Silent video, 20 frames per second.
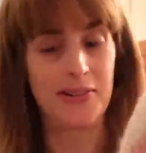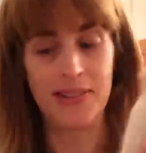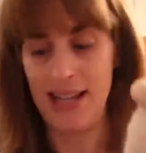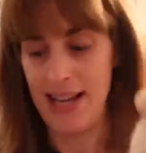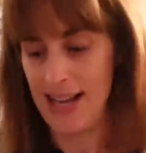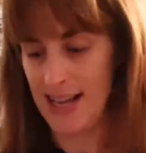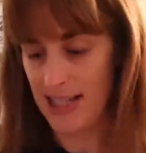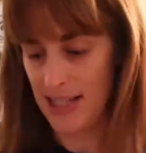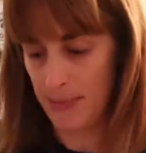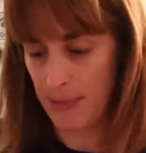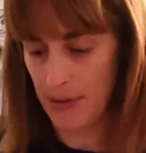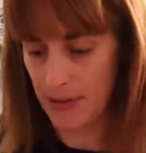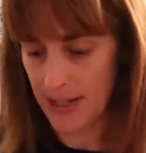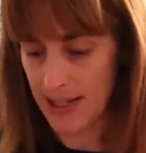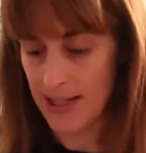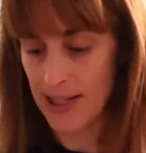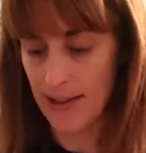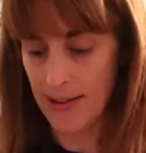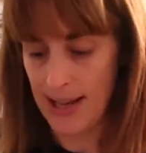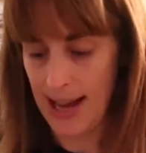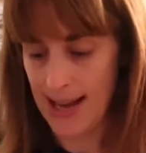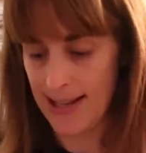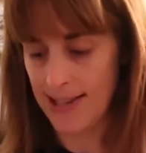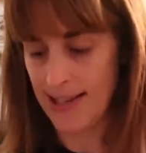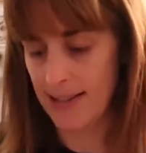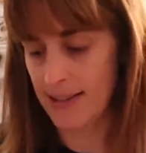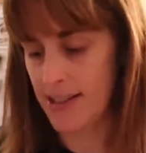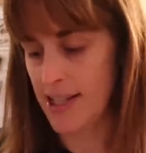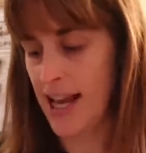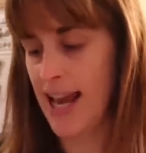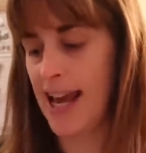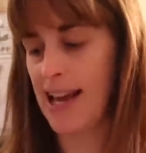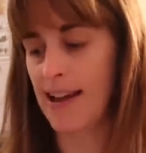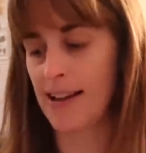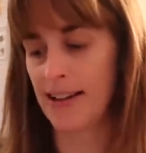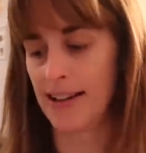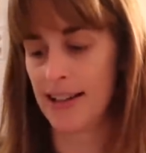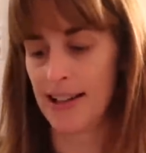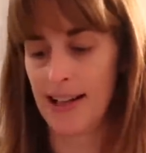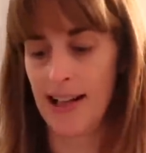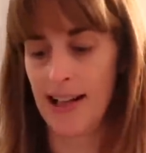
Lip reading: on here, to be honest. So yes, a tick.